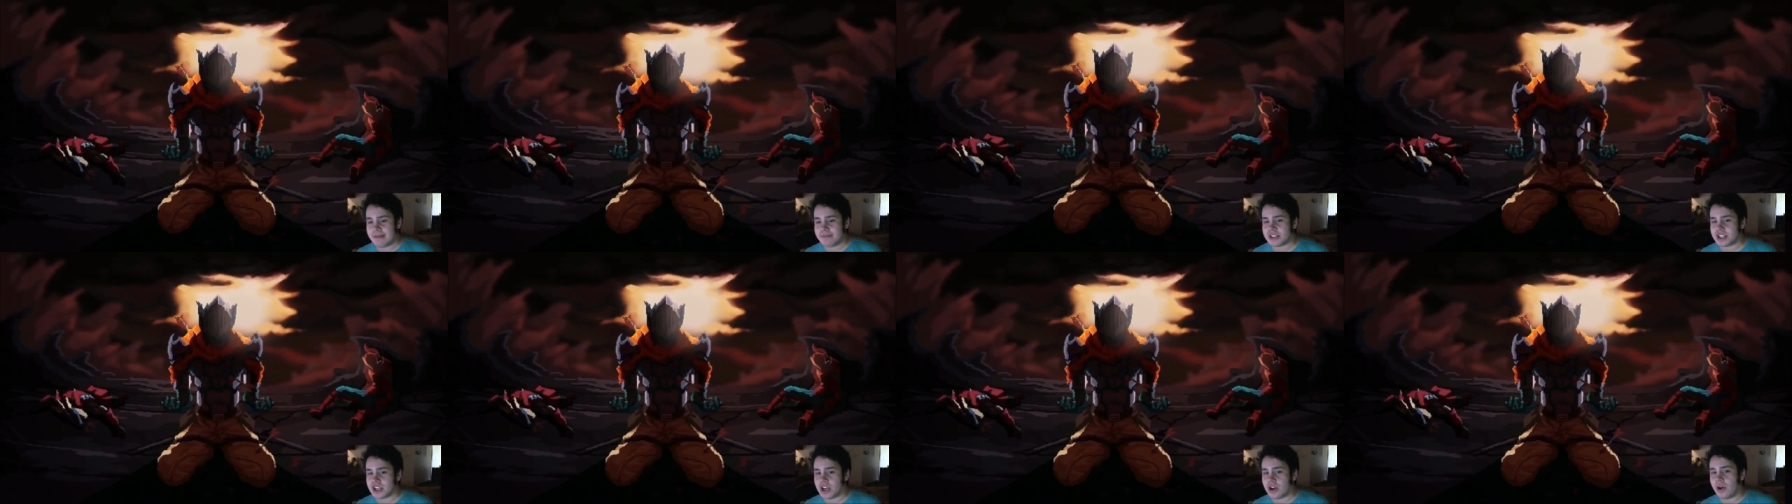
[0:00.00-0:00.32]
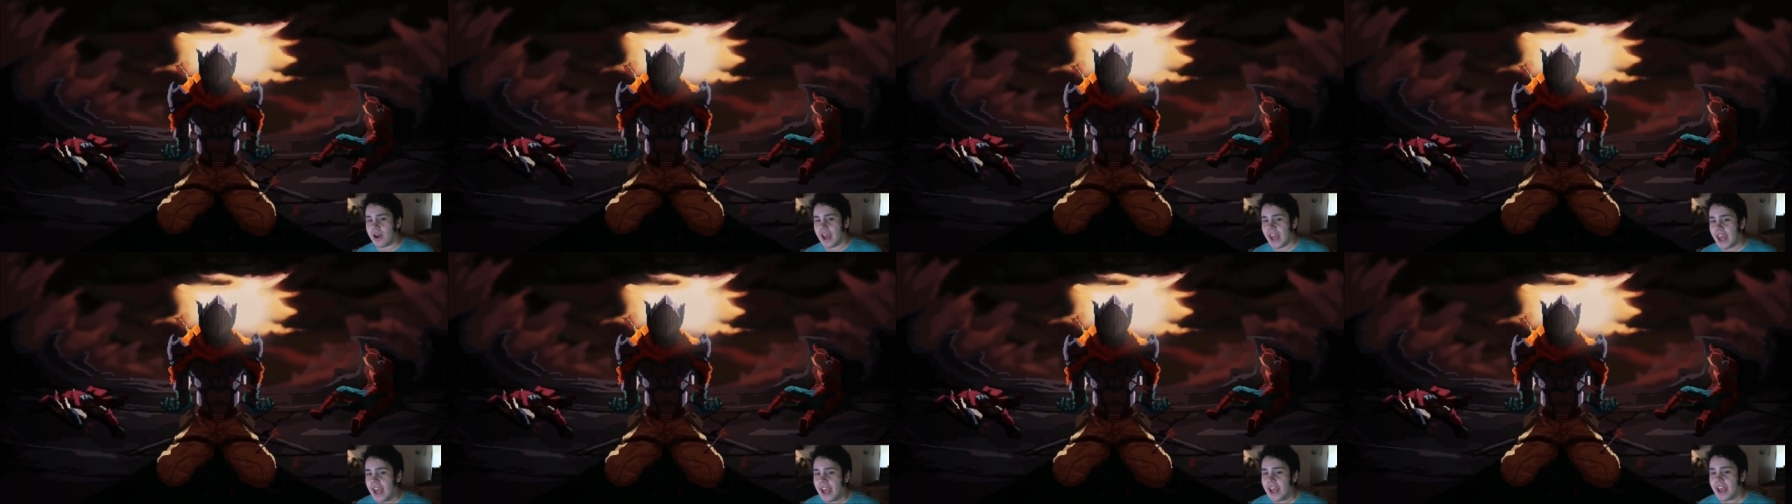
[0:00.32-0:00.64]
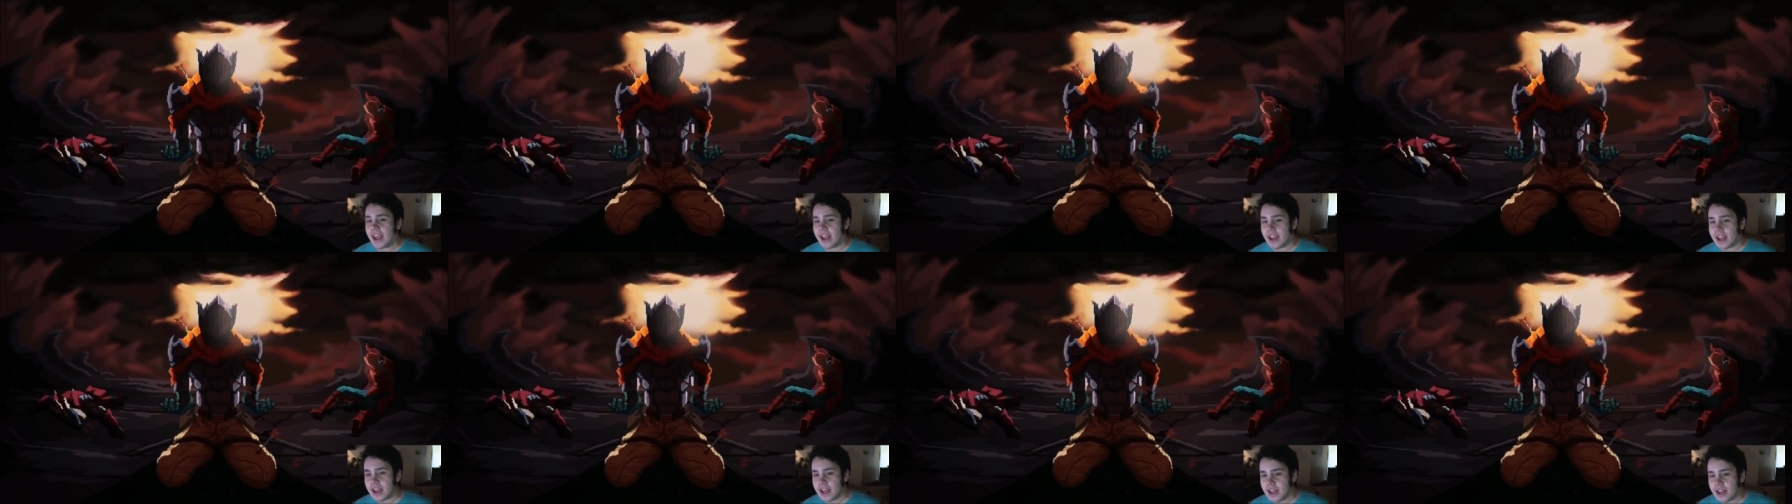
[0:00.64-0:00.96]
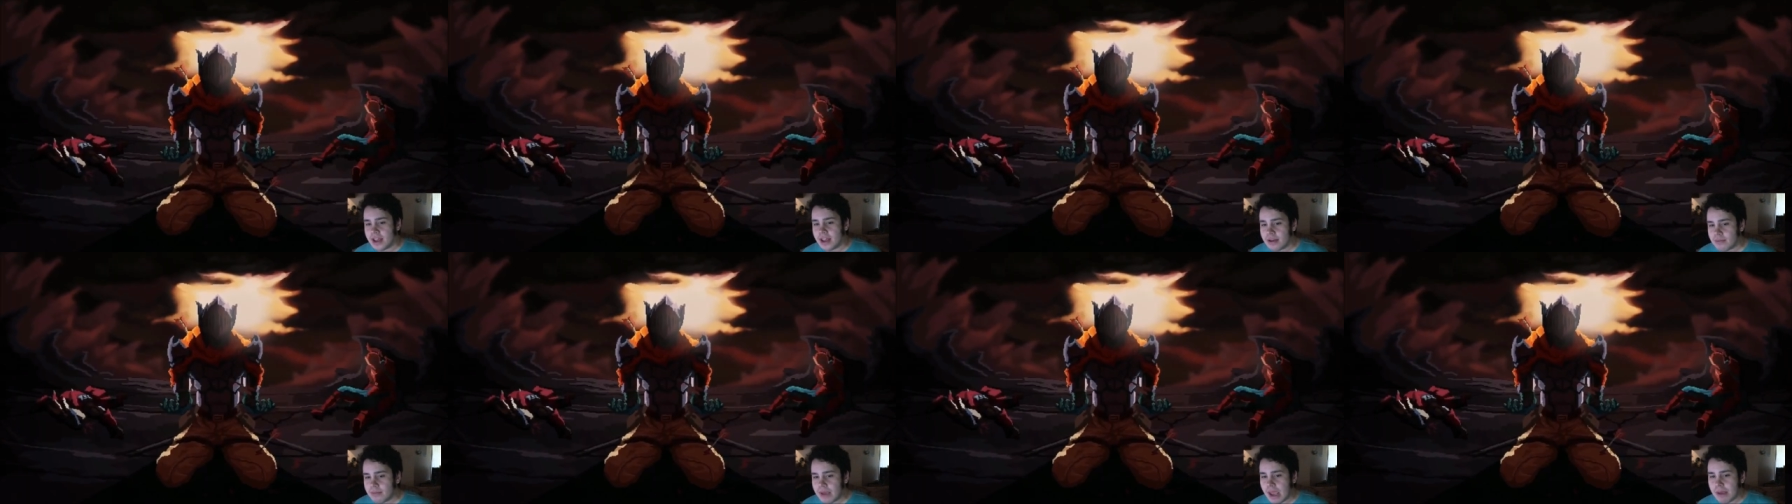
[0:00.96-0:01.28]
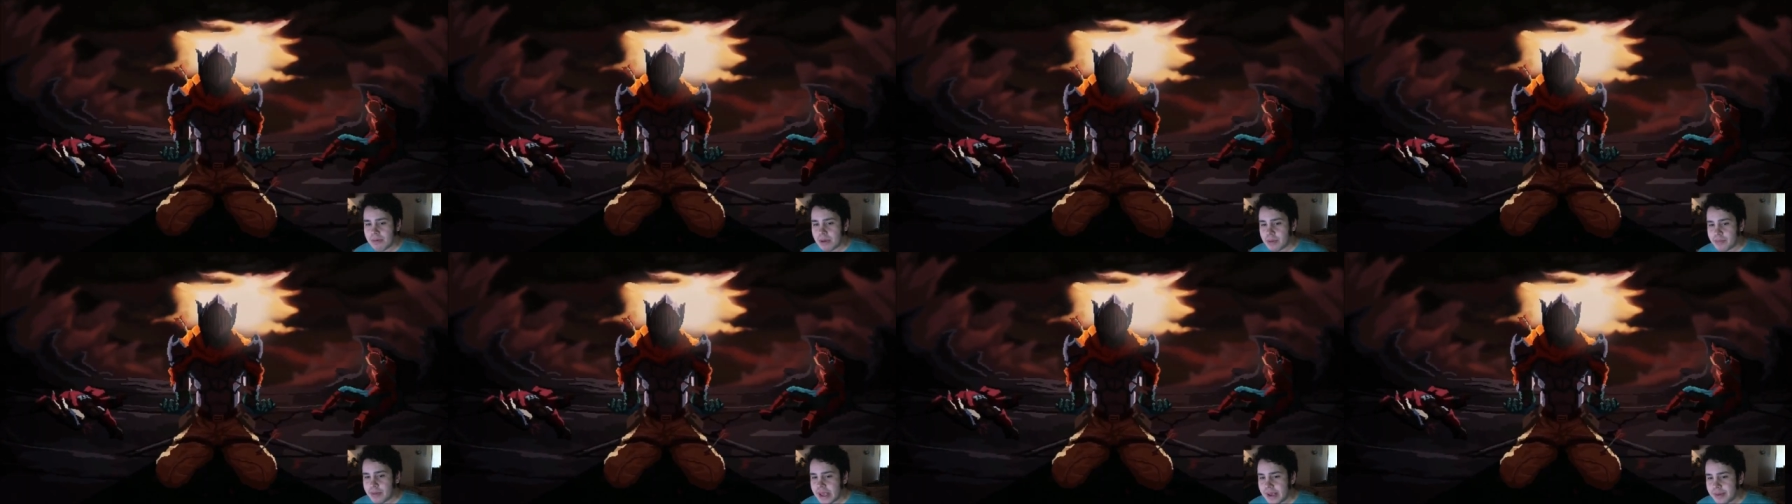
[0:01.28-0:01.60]
and go, hey,
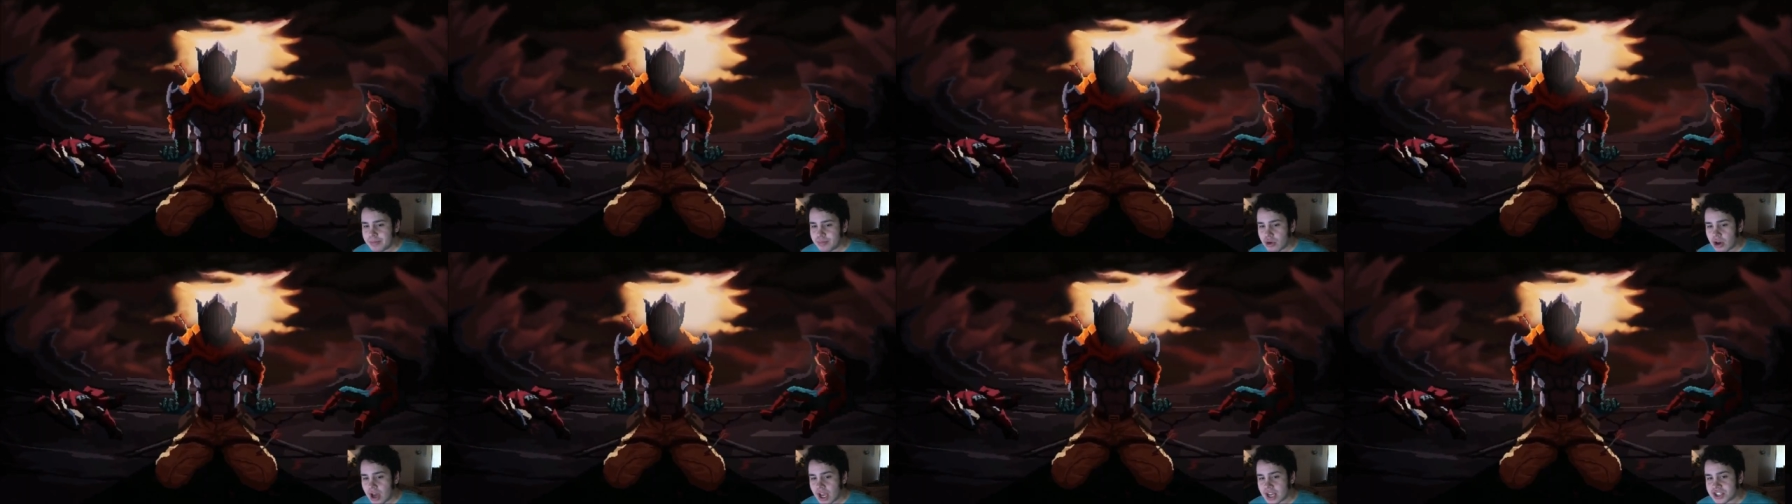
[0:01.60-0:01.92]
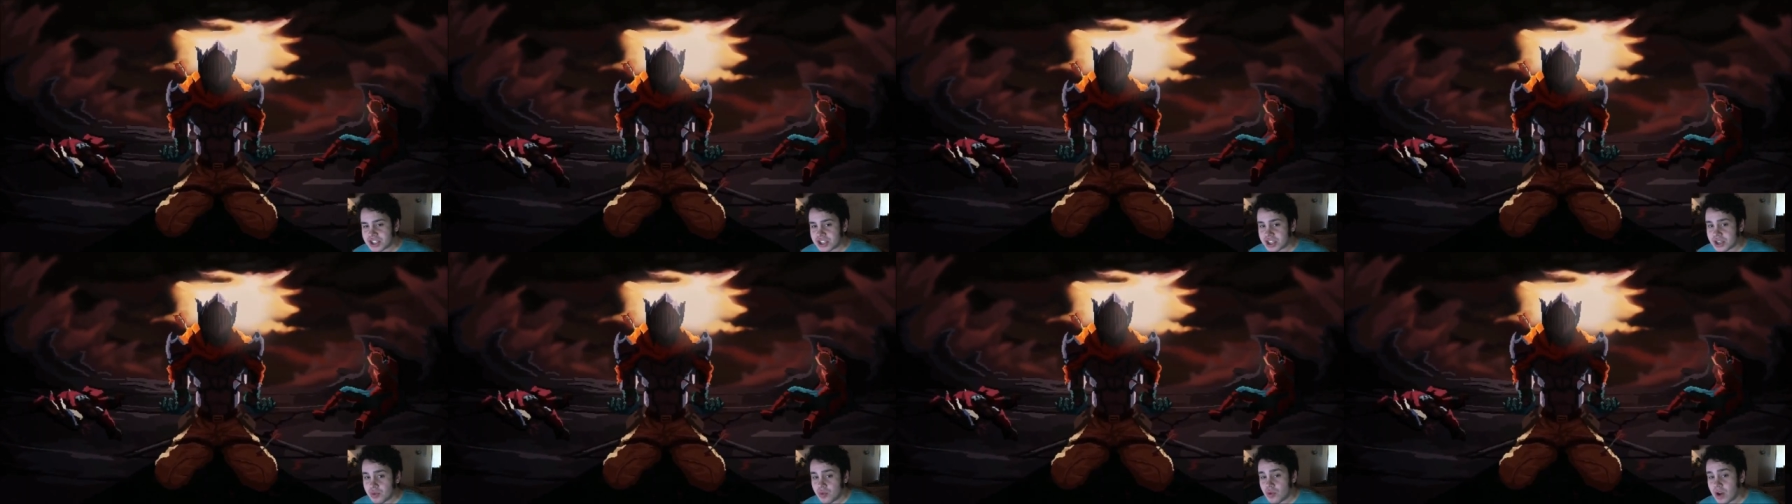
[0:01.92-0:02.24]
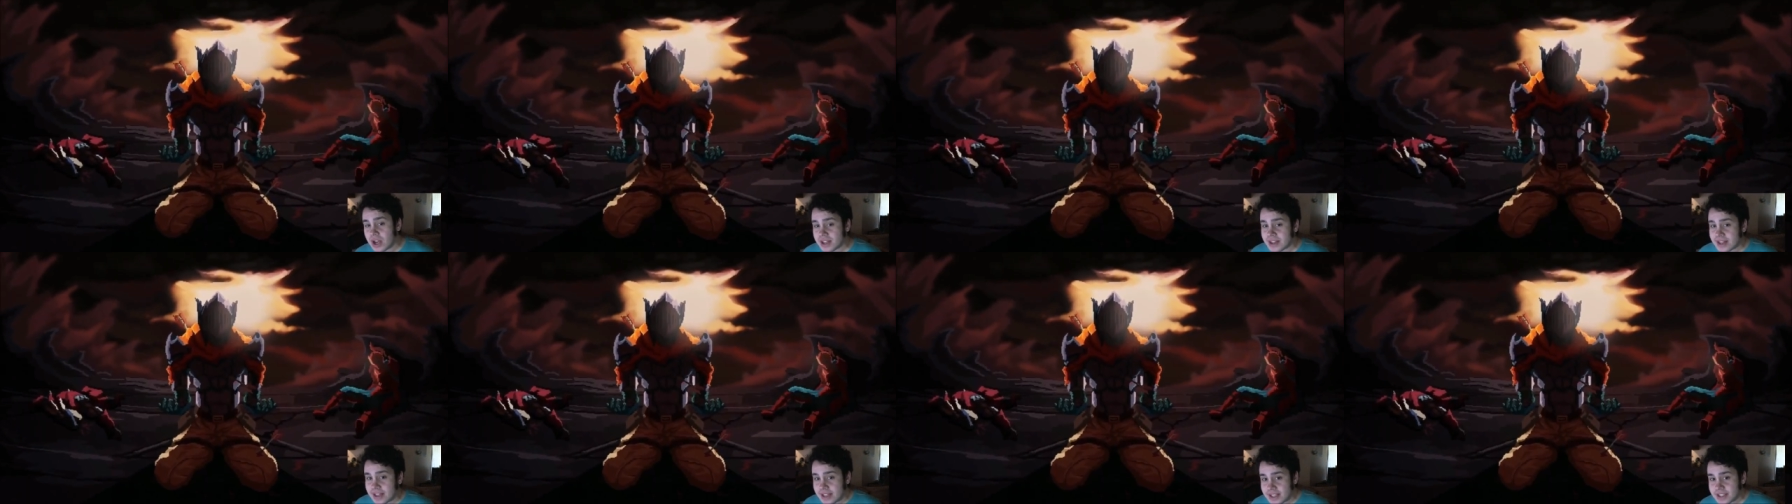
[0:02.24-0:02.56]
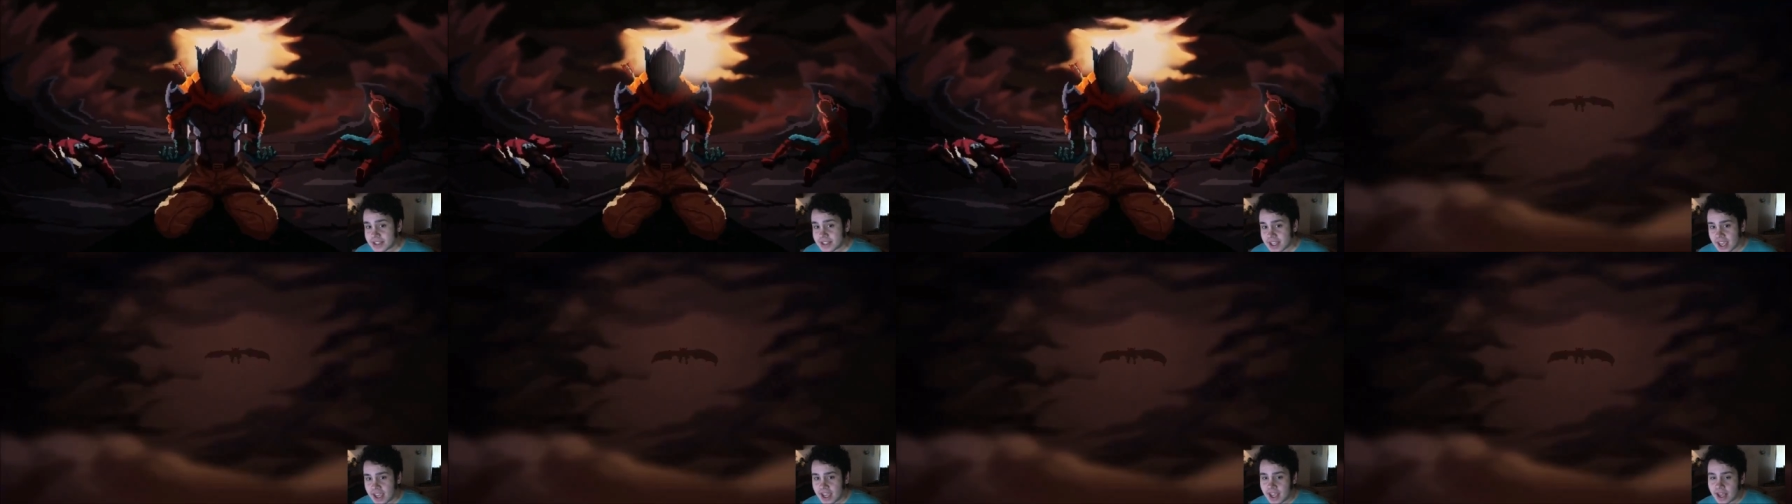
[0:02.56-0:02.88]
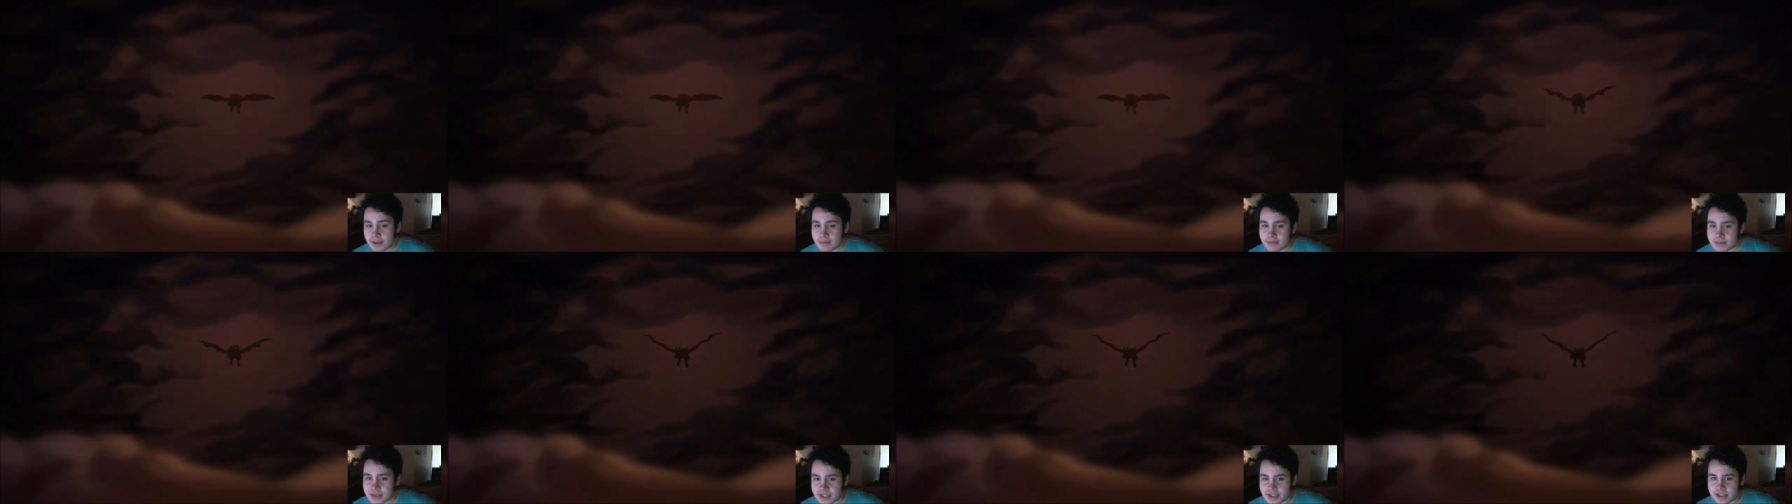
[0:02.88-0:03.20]
maybe people actually want these
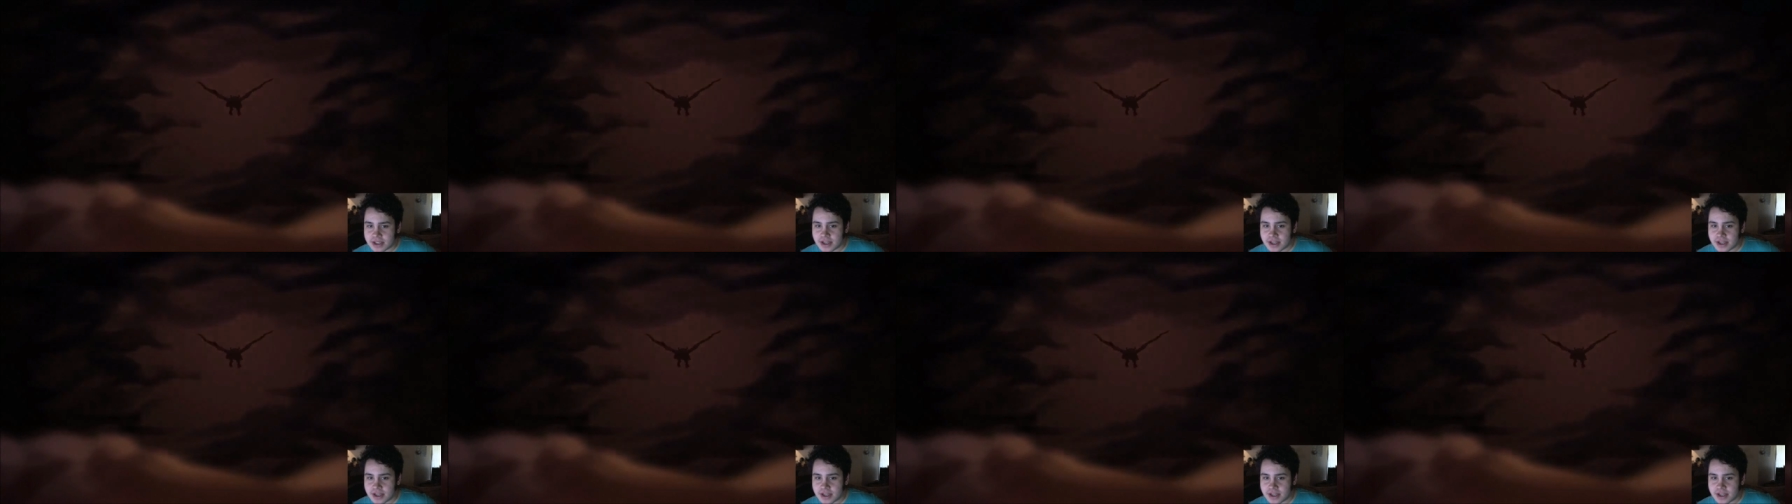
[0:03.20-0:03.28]
games.